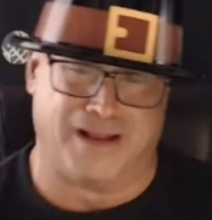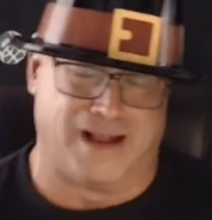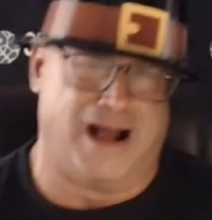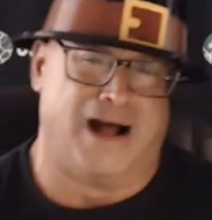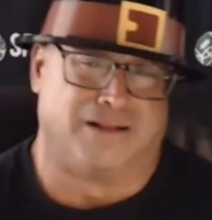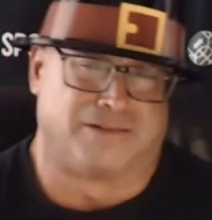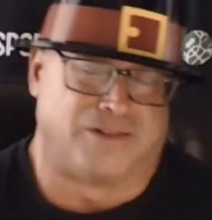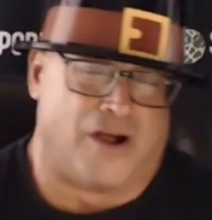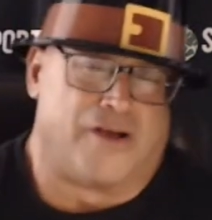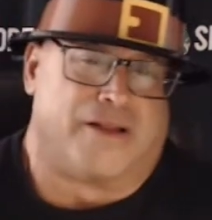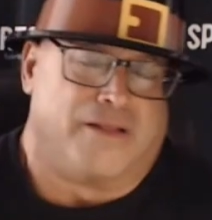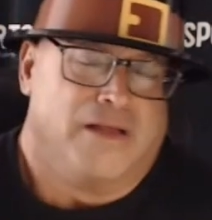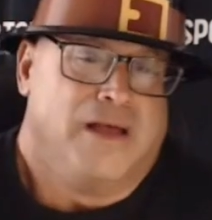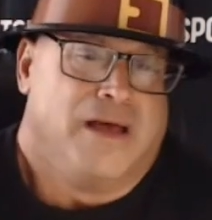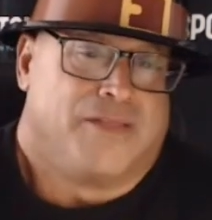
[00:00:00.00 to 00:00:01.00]
God
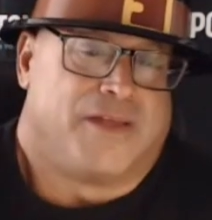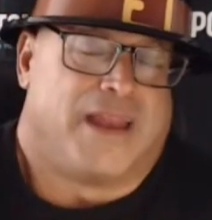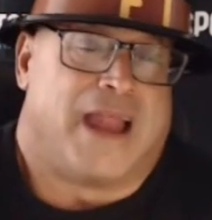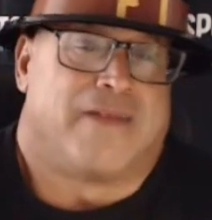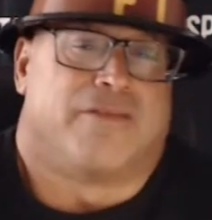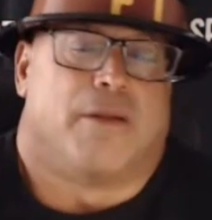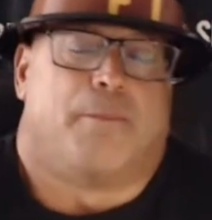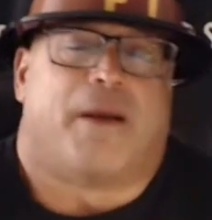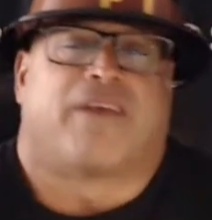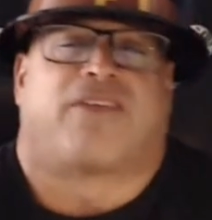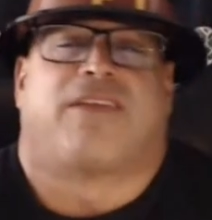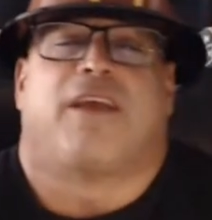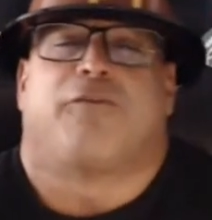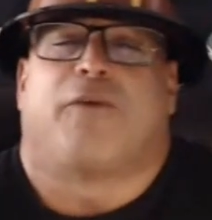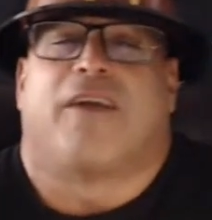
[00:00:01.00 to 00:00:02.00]
darn it. They're not even the
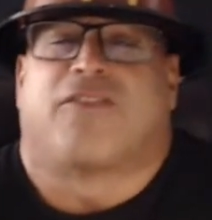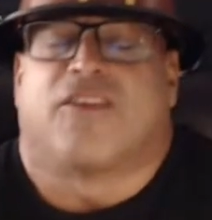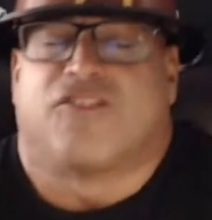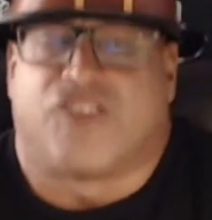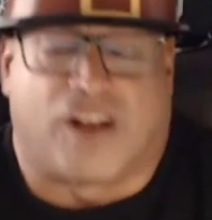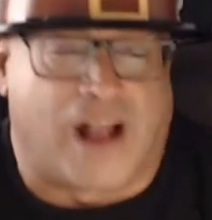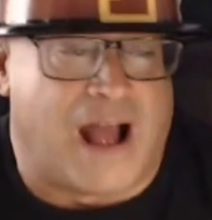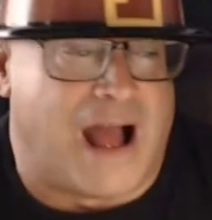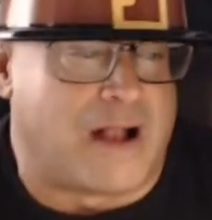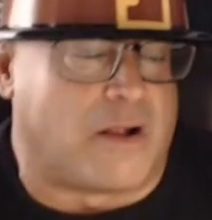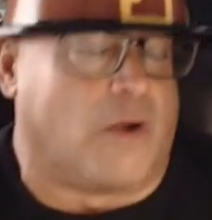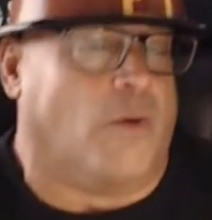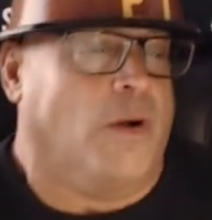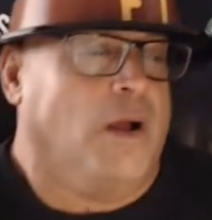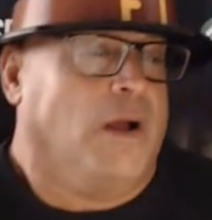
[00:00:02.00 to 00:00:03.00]
best defense in
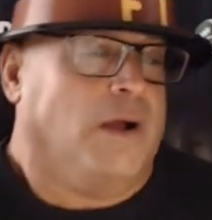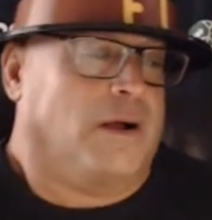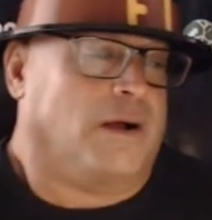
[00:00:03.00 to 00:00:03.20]
Chicago.